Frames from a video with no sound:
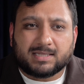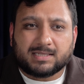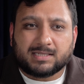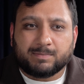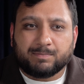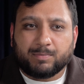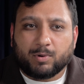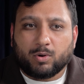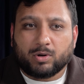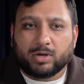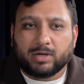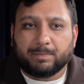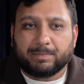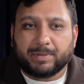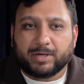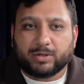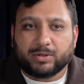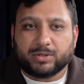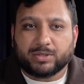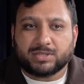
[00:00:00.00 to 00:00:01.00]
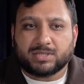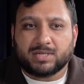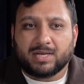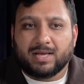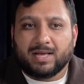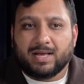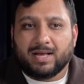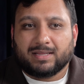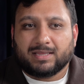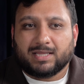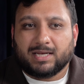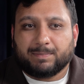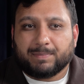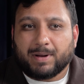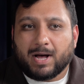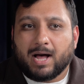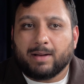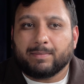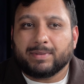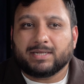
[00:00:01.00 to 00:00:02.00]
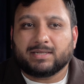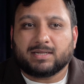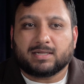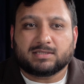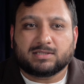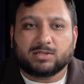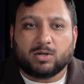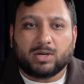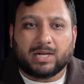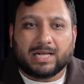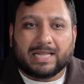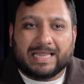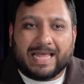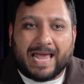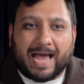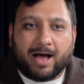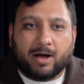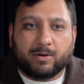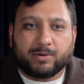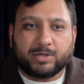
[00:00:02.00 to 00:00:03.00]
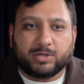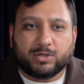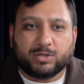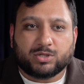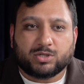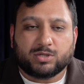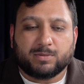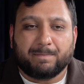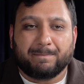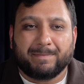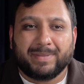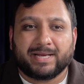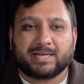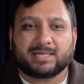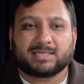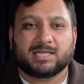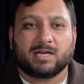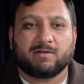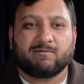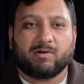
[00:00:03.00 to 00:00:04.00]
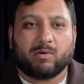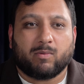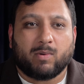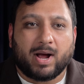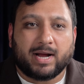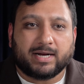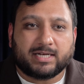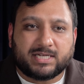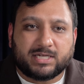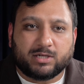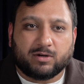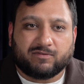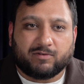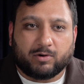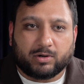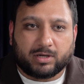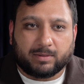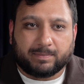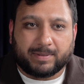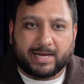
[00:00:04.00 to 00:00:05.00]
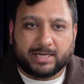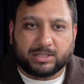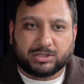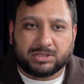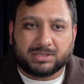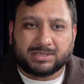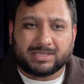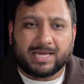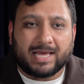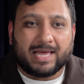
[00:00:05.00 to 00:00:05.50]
is important because the department does not allow you to mix a variety of occupations,